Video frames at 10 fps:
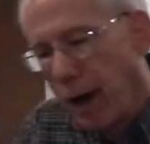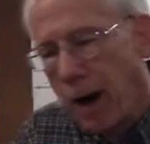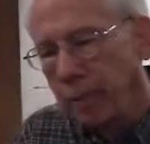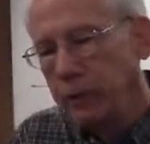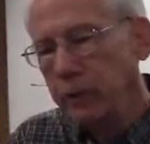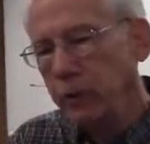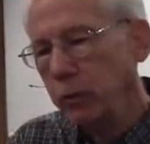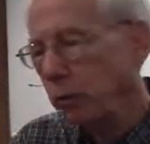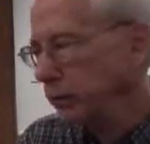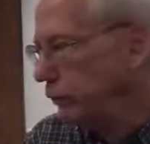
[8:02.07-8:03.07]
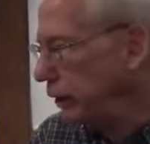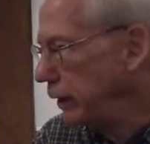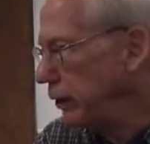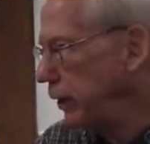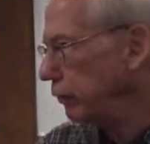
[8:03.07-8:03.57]
opt in the course of
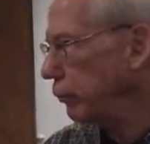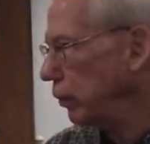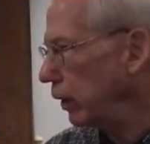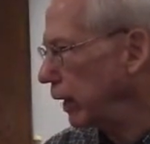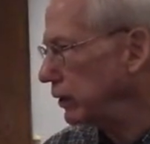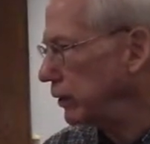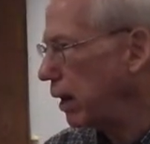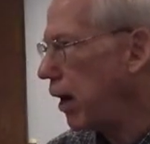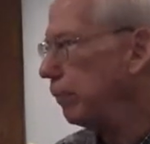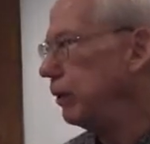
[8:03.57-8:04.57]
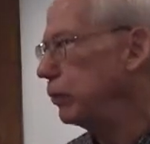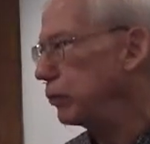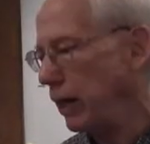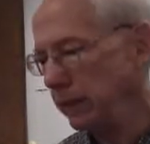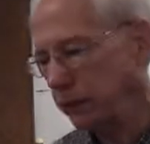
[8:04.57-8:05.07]
teaching it for a less common
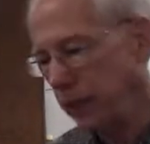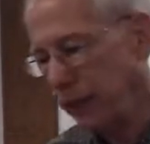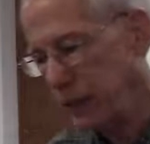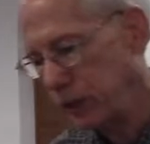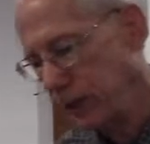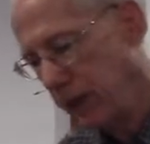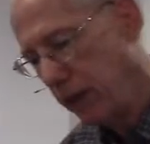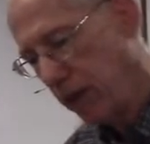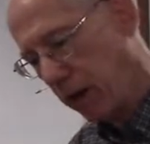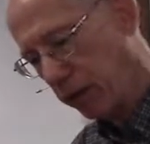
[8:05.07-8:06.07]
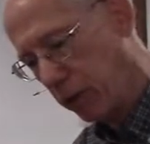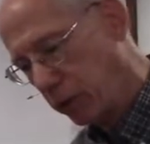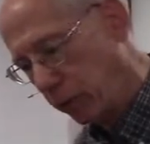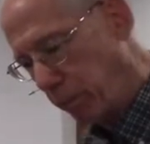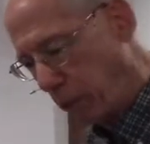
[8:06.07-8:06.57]
translation, I'll
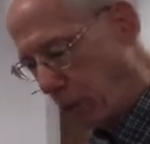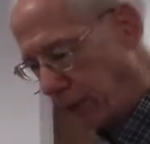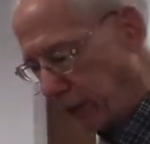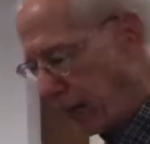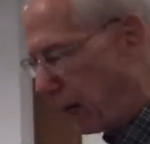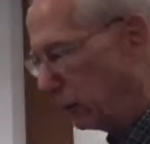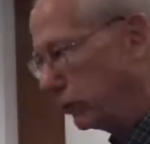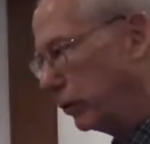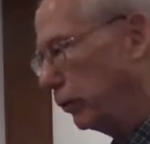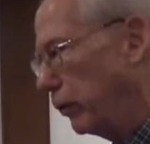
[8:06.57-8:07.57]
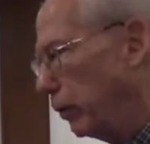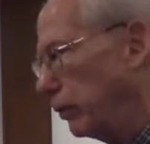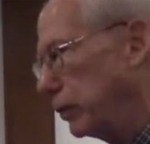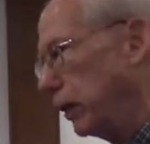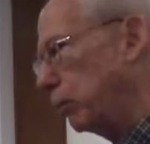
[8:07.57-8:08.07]
usually point that out so you'll know.
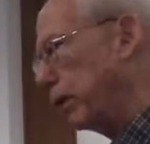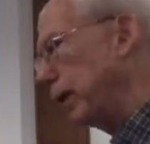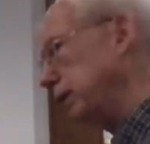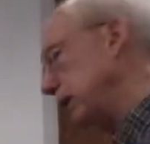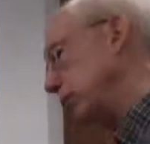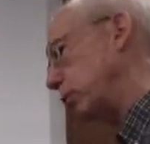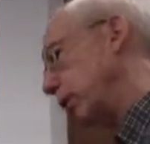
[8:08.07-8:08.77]
You say, well, that seems